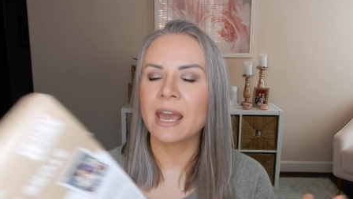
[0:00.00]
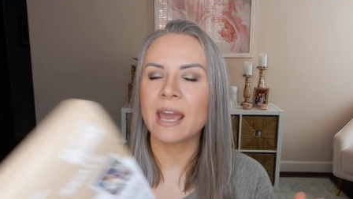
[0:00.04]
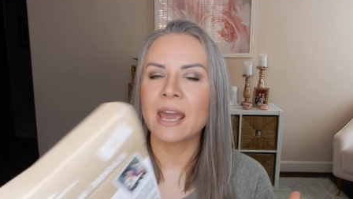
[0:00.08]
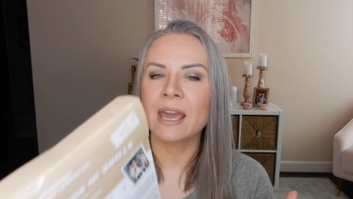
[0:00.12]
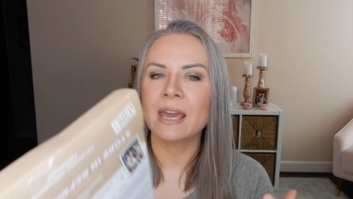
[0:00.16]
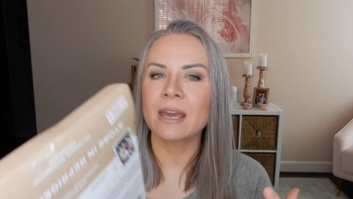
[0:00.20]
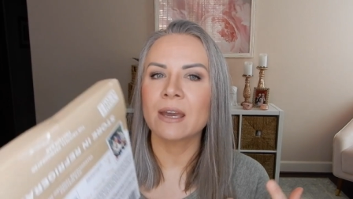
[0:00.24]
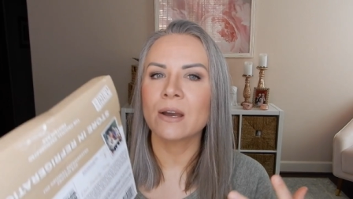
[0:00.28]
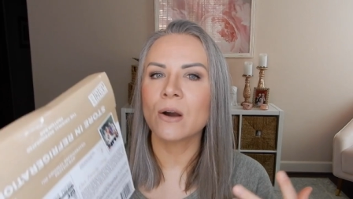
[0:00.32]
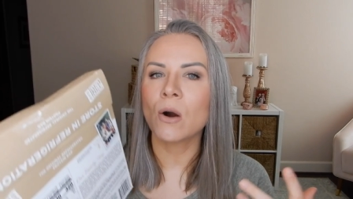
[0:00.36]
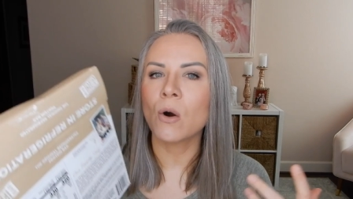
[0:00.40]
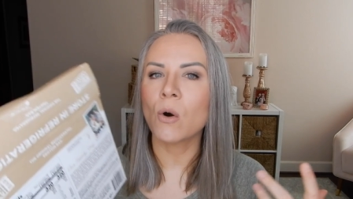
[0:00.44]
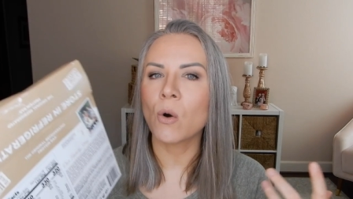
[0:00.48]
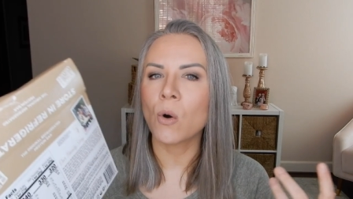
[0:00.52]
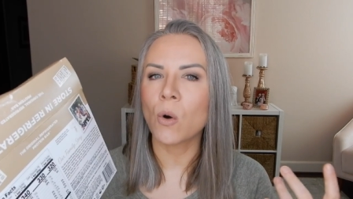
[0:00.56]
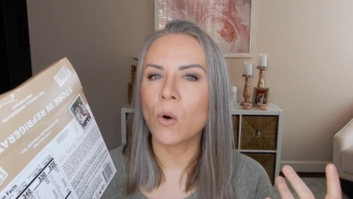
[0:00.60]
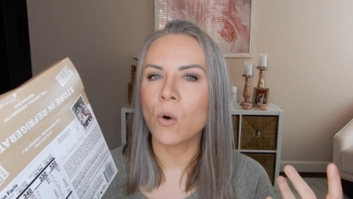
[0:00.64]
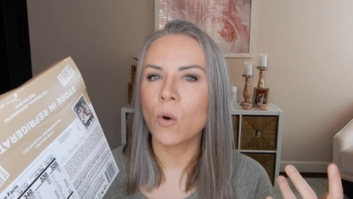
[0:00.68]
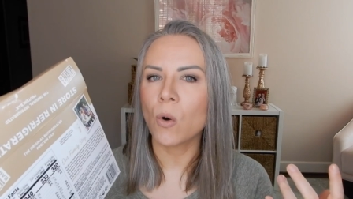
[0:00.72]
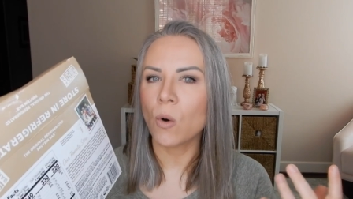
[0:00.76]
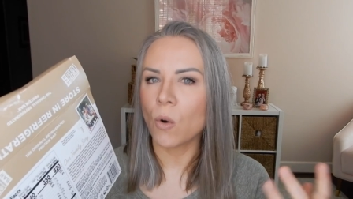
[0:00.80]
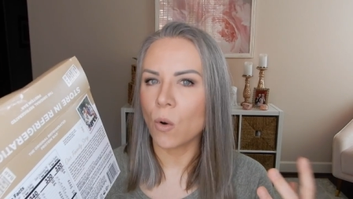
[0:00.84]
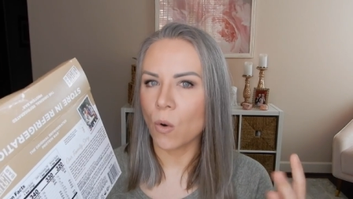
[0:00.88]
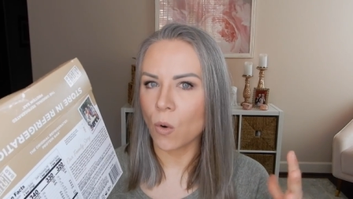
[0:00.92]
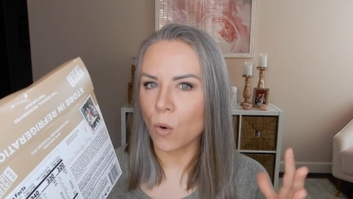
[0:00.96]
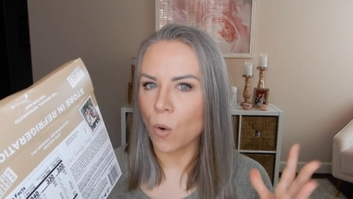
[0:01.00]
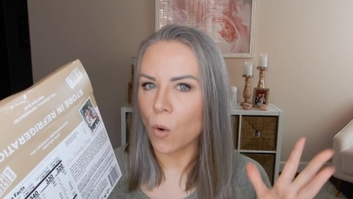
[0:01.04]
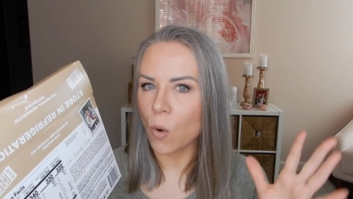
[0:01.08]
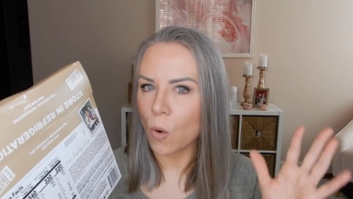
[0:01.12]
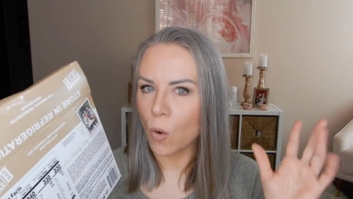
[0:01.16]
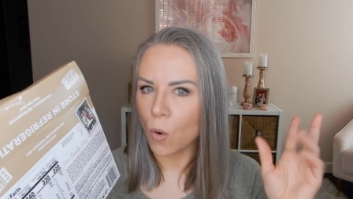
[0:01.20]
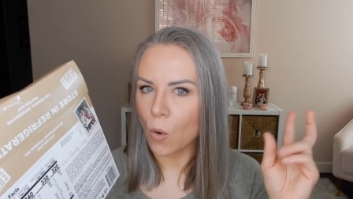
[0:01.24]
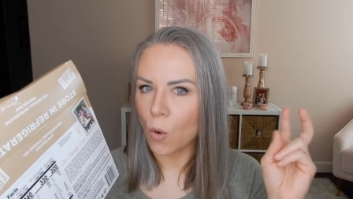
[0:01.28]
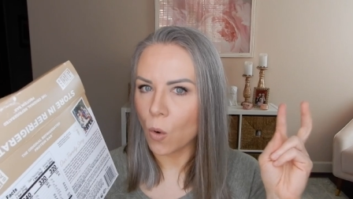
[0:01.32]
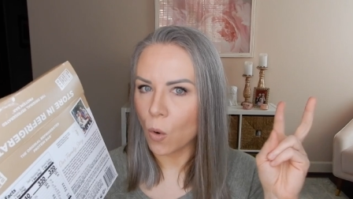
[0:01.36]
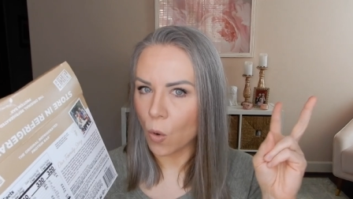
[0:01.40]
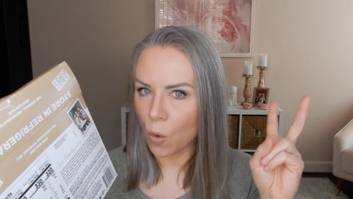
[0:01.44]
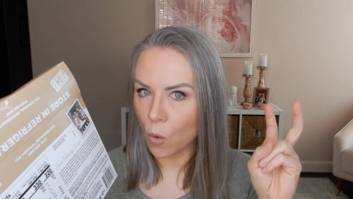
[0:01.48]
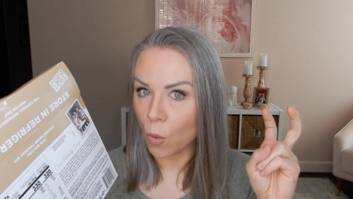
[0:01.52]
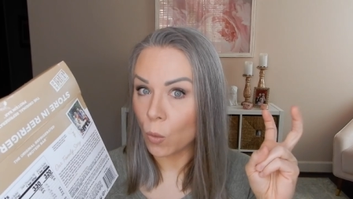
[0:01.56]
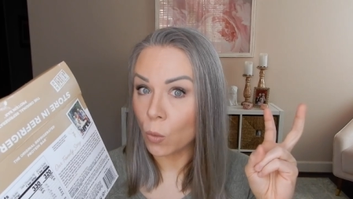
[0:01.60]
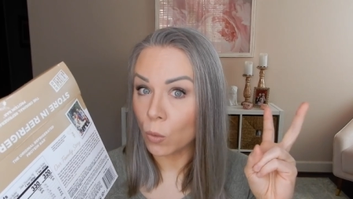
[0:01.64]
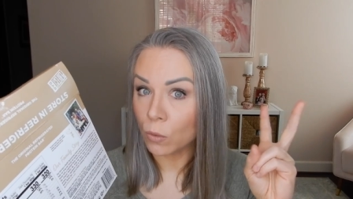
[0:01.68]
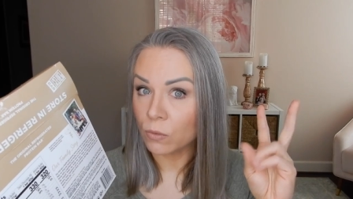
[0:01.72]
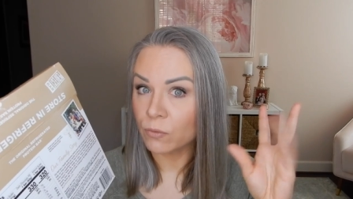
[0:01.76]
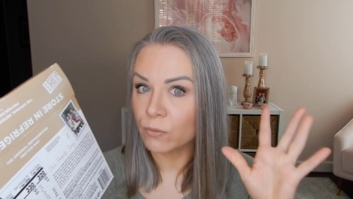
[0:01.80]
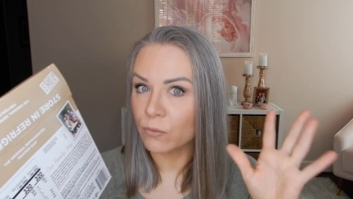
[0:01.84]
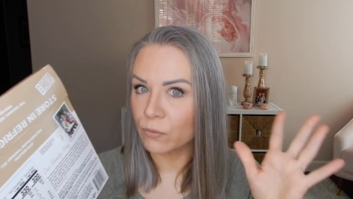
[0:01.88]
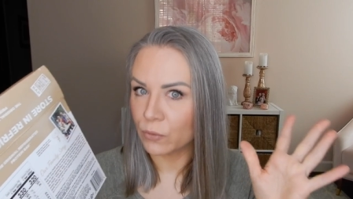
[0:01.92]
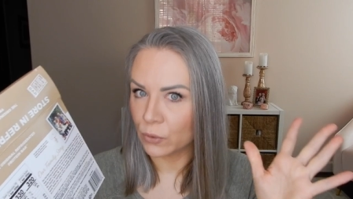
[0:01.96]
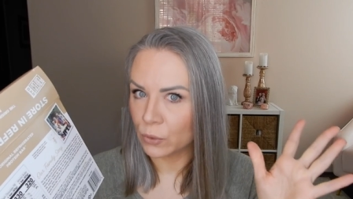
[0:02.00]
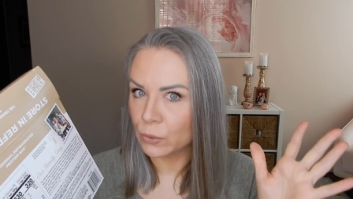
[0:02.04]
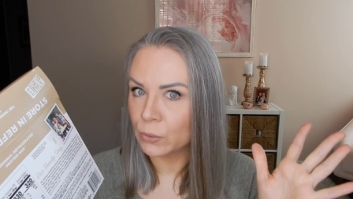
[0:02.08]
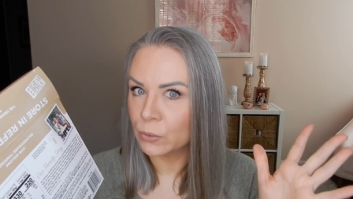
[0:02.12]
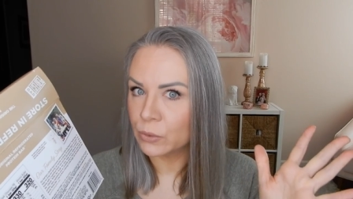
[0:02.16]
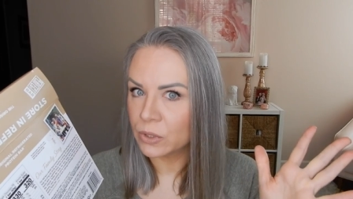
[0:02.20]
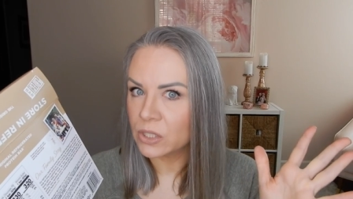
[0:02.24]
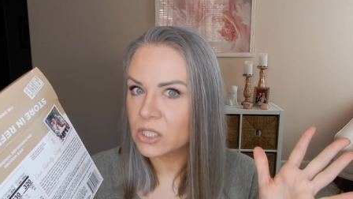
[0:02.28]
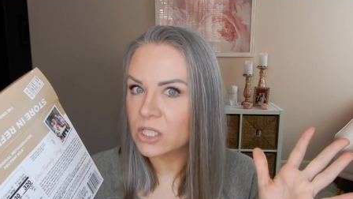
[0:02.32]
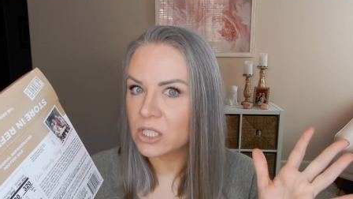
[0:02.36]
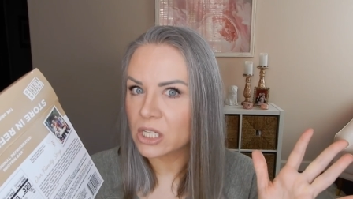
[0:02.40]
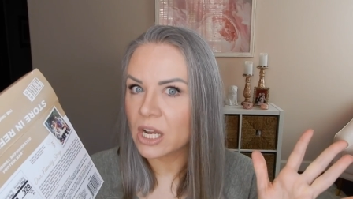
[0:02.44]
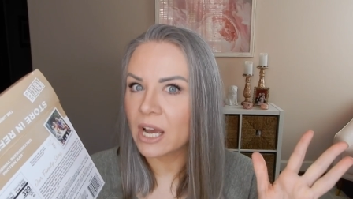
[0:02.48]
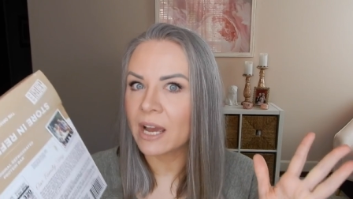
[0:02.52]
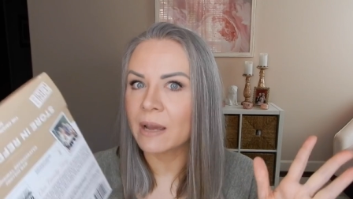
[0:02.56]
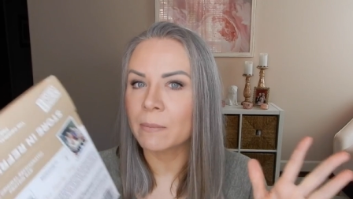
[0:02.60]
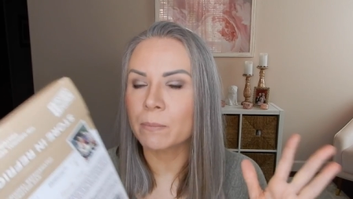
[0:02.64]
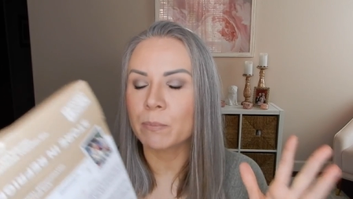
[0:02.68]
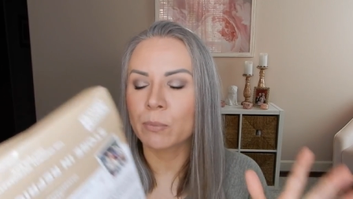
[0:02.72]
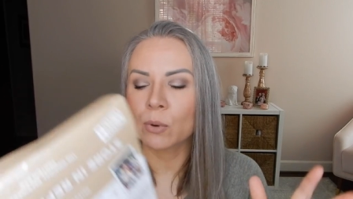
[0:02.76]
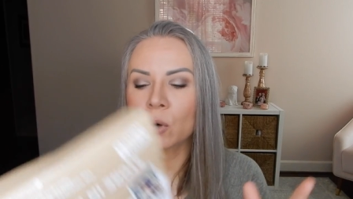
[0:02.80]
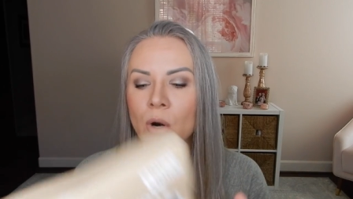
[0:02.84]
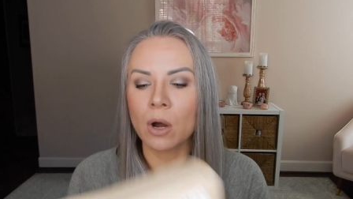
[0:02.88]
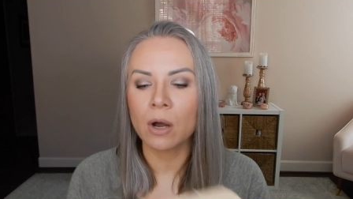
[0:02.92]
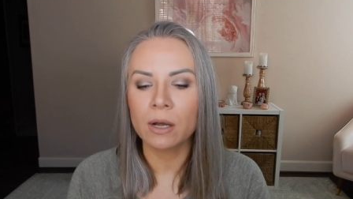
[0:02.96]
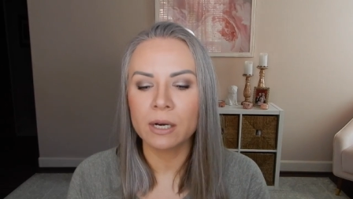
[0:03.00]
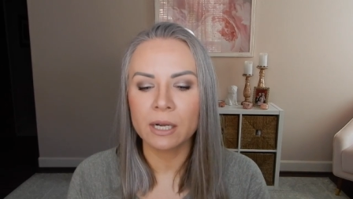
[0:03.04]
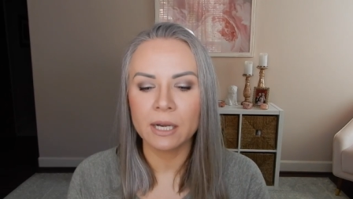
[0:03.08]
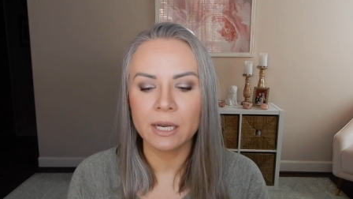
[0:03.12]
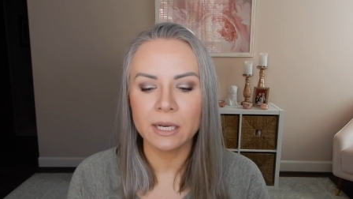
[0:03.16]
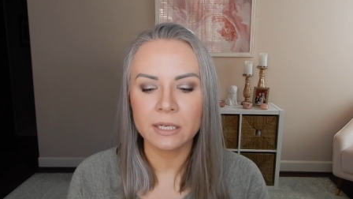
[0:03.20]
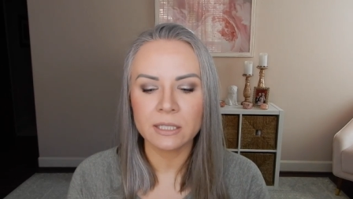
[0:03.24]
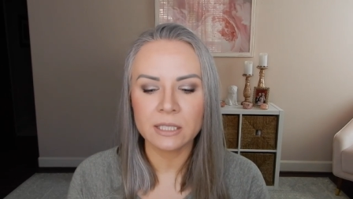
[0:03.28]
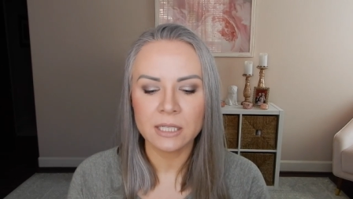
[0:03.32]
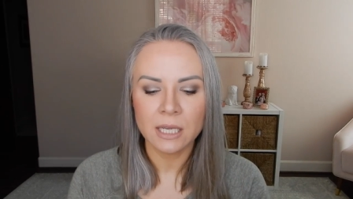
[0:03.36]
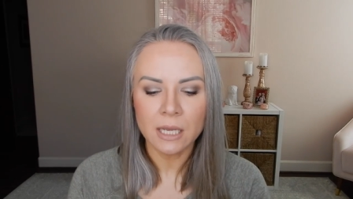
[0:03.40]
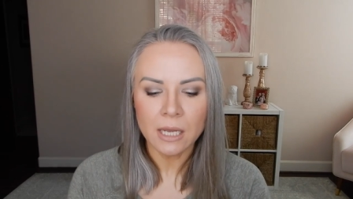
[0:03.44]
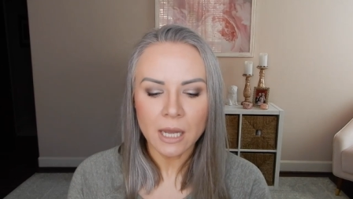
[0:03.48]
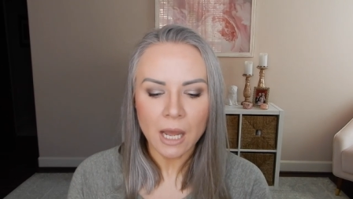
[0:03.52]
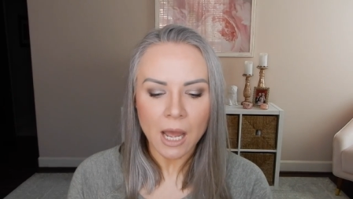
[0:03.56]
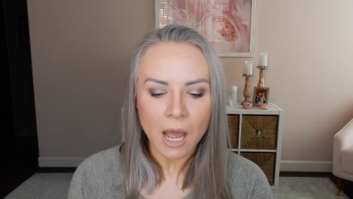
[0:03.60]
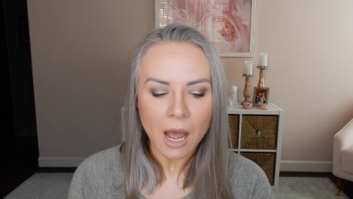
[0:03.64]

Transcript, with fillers: a whole food type product.